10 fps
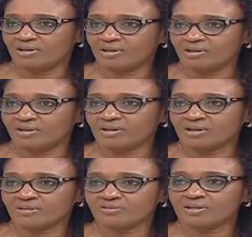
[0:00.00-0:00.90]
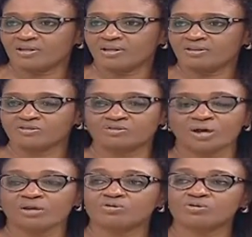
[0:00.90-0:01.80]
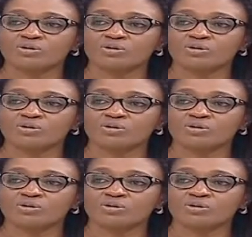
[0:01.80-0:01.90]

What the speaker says: And at least let's try and grow